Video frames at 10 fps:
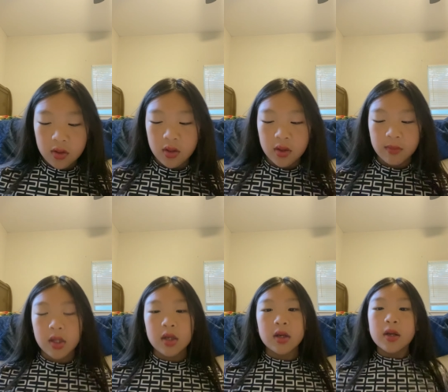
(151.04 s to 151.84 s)
Amen.
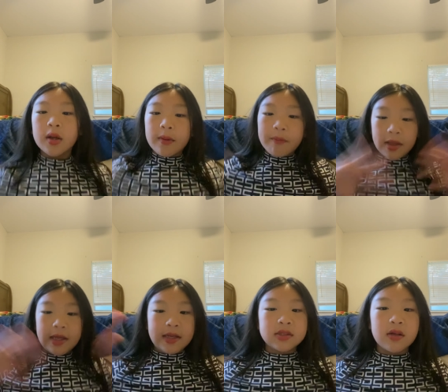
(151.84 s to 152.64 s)
Bye,
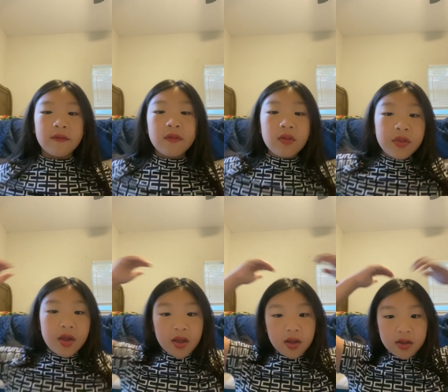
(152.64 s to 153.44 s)
guys. Have a
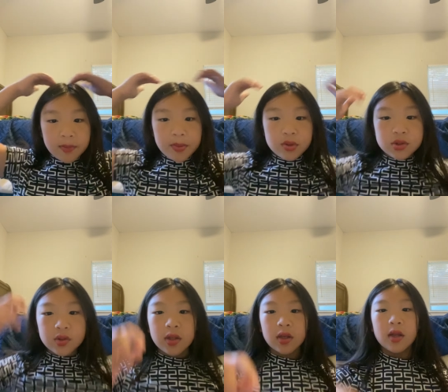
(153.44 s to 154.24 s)
day. God bless you
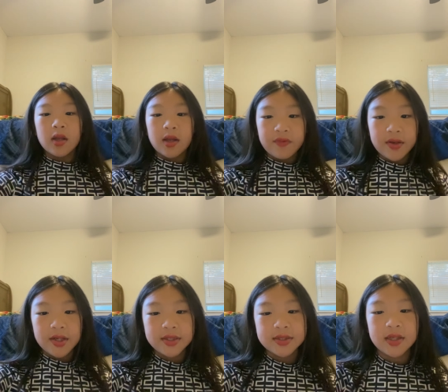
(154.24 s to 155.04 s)
all. Have a
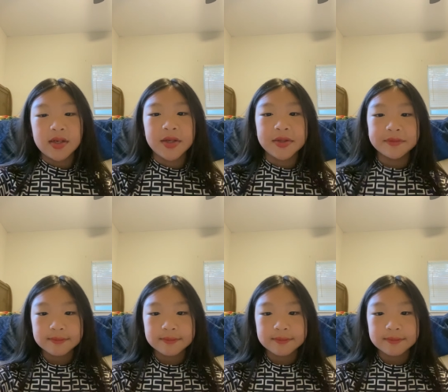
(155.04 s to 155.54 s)
nice Sunday.